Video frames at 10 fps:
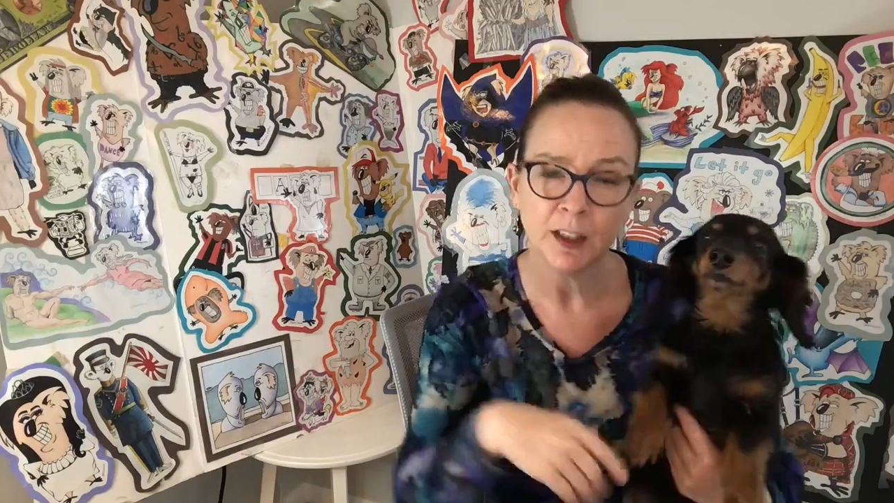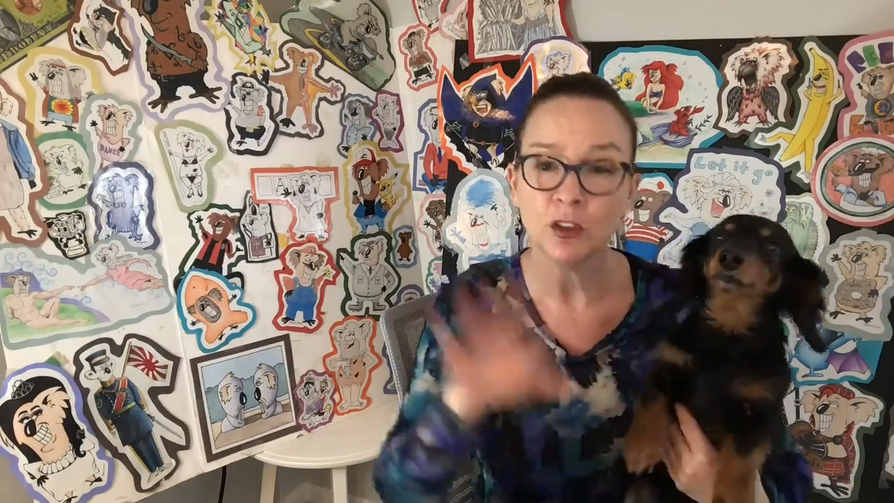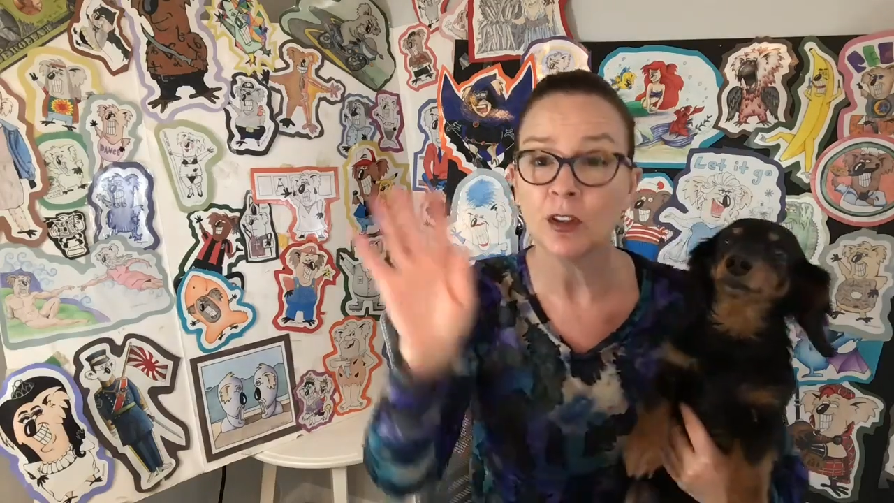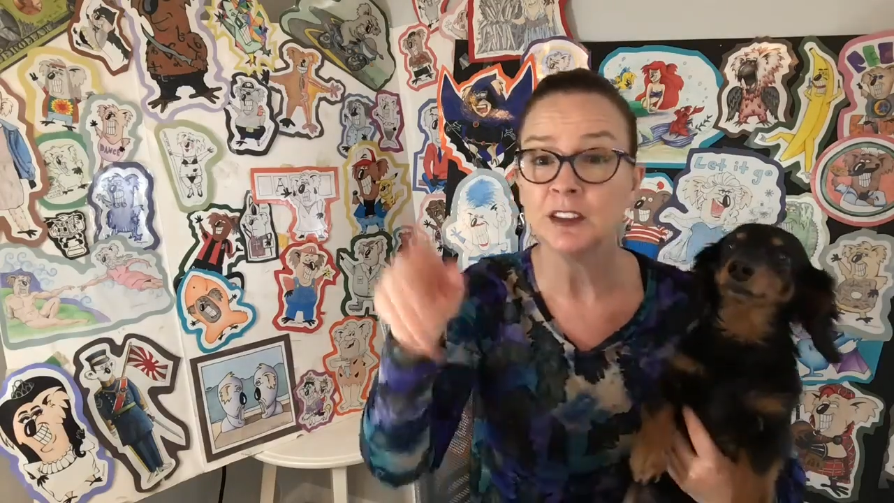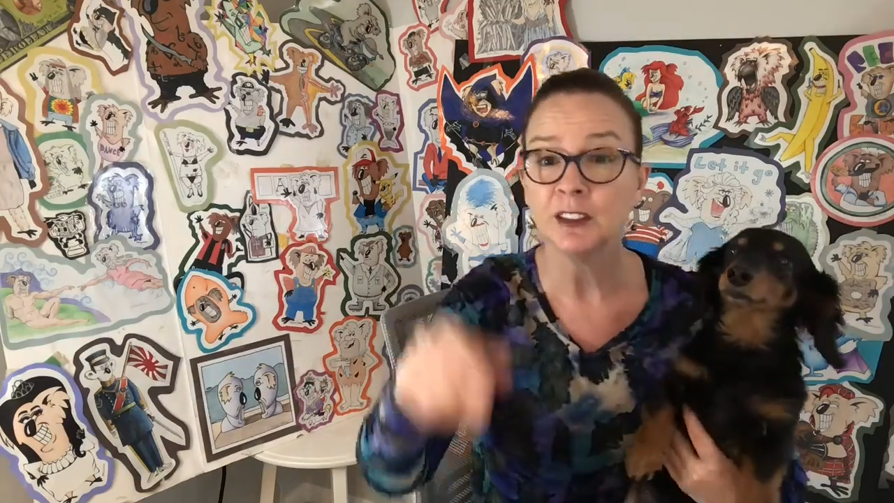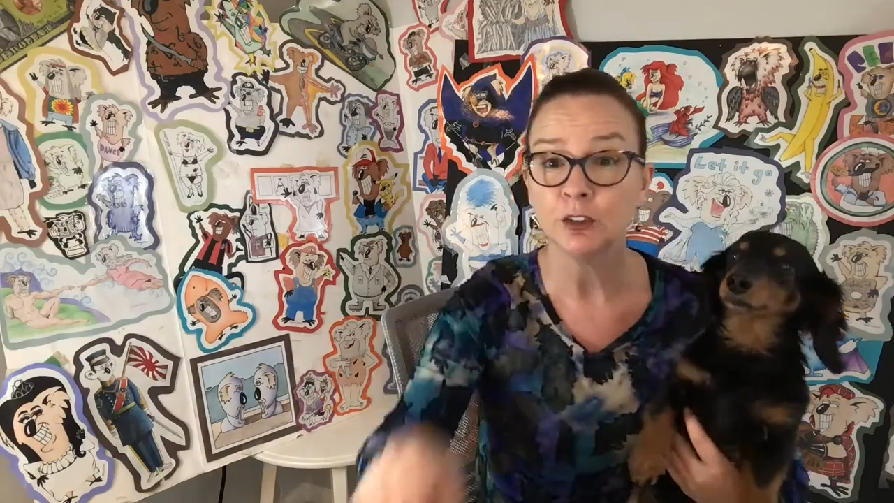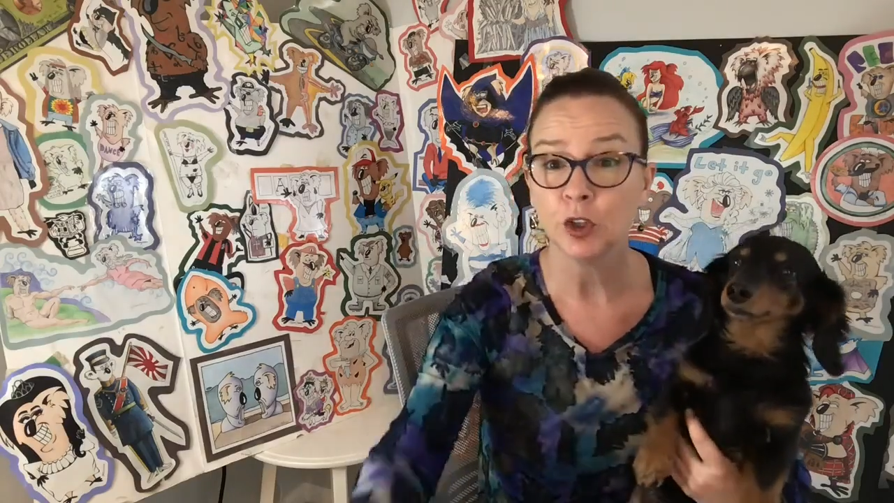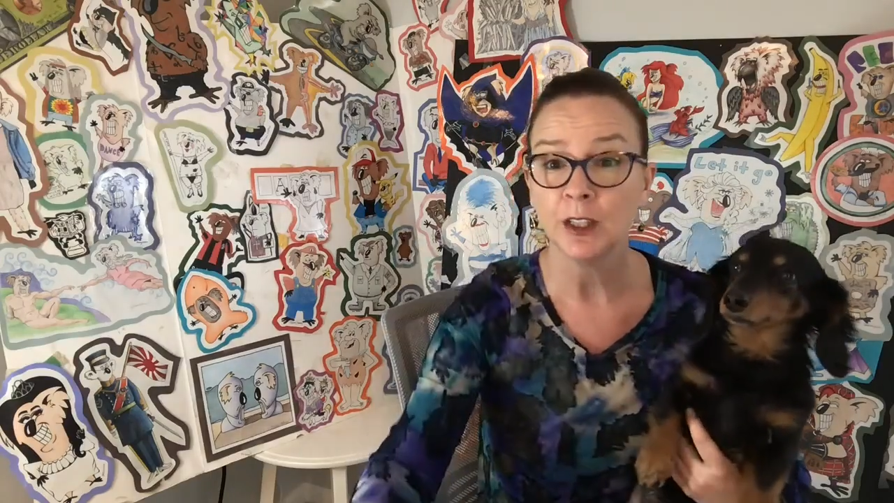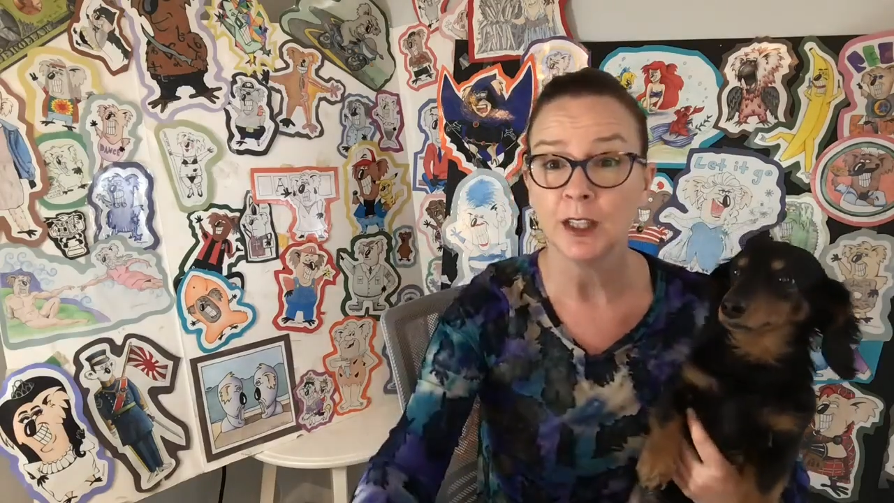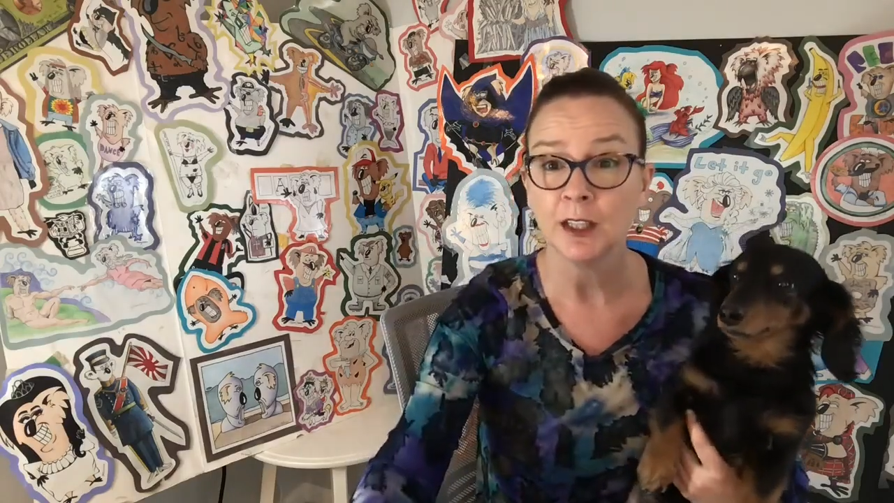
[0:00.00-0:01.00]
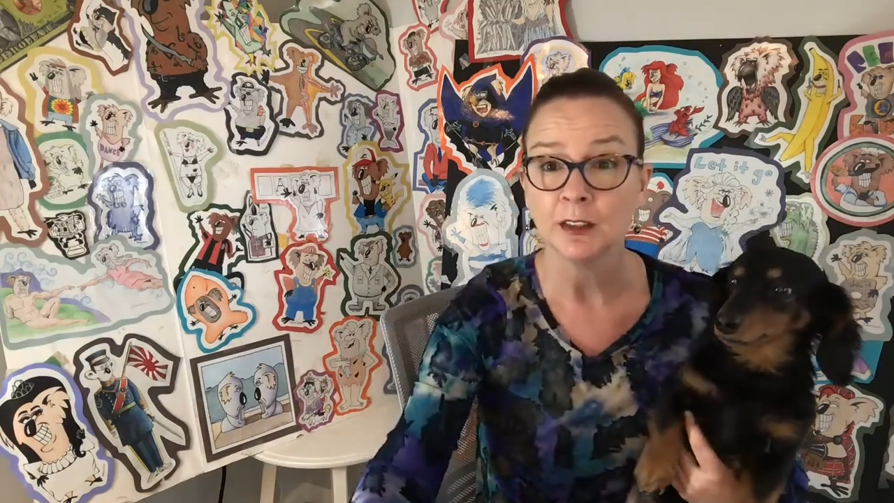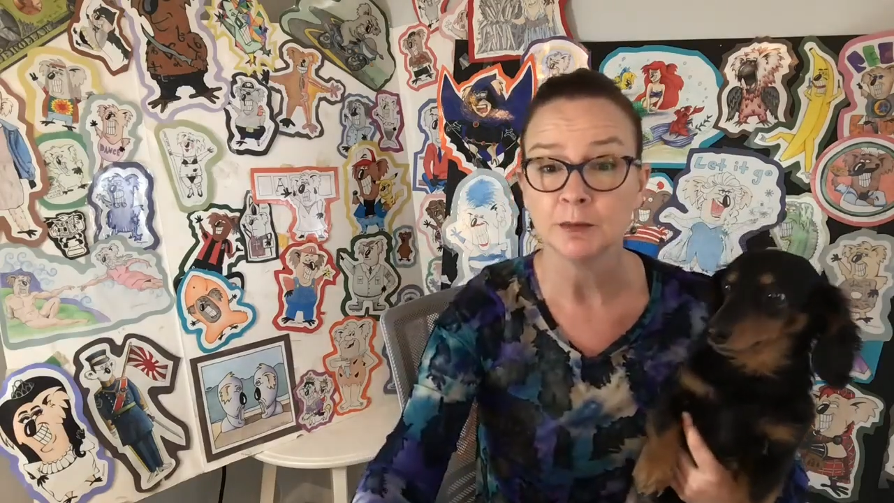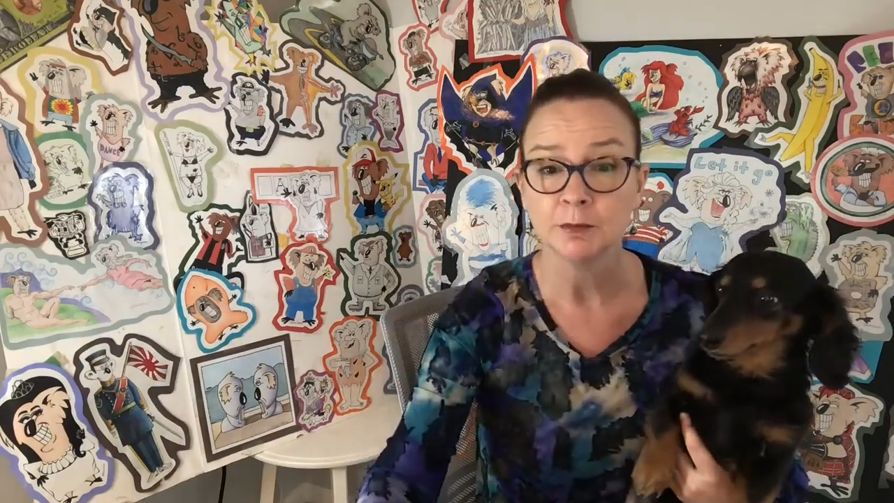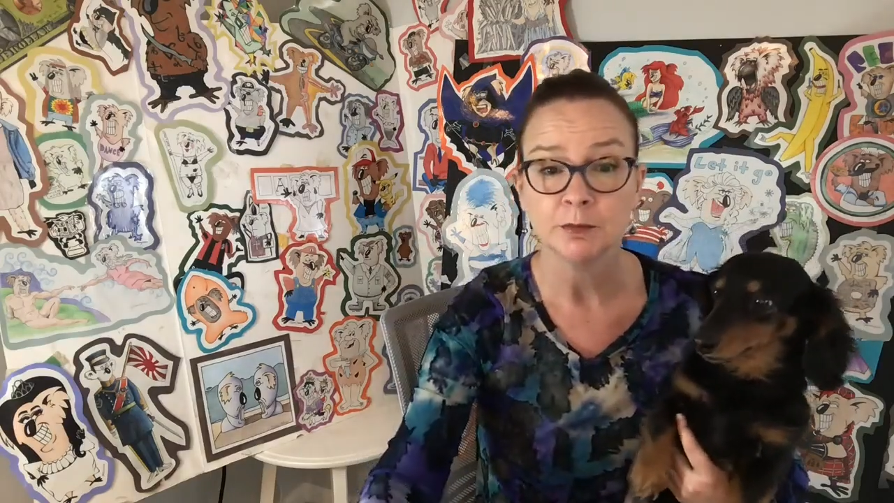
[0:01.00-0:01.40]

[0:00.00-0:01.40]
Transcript: And you guys have a great night.